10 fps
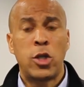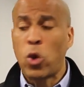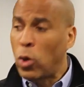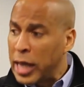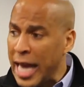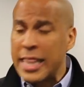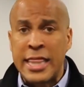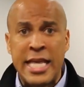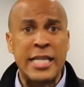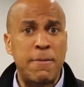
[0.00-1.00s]
So
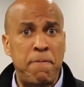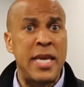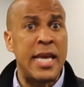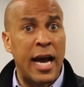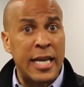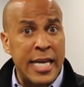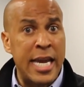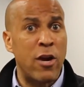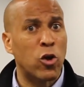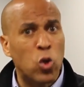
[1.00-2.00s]
let this be a
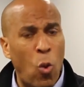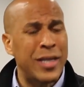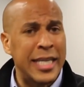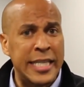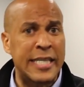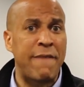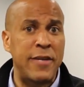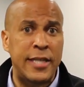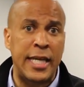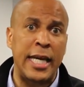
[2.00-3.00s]
year,
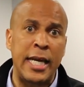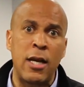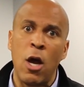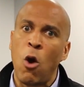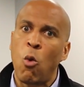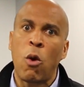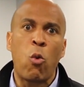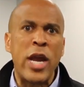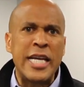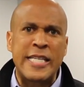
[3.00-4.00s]
2017, where
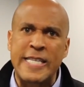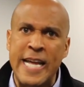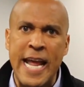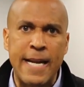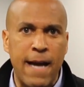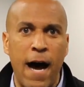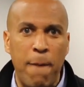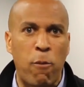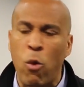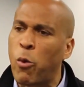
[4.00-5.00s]
we stand
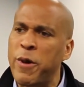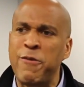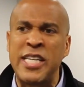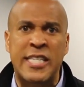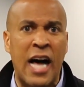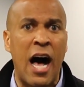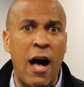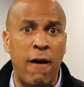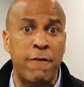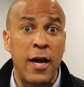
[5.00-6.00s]
up, where we
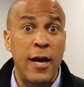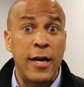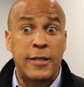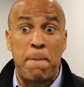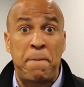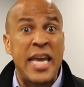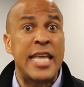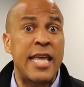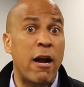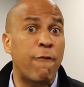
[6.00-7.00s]
resolve to
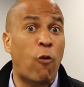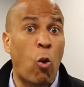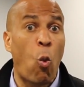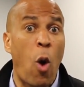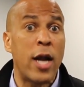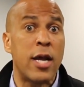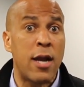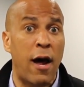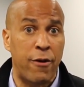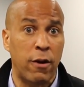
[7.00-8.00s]
be there for one
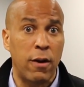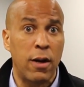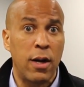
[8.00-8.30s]
another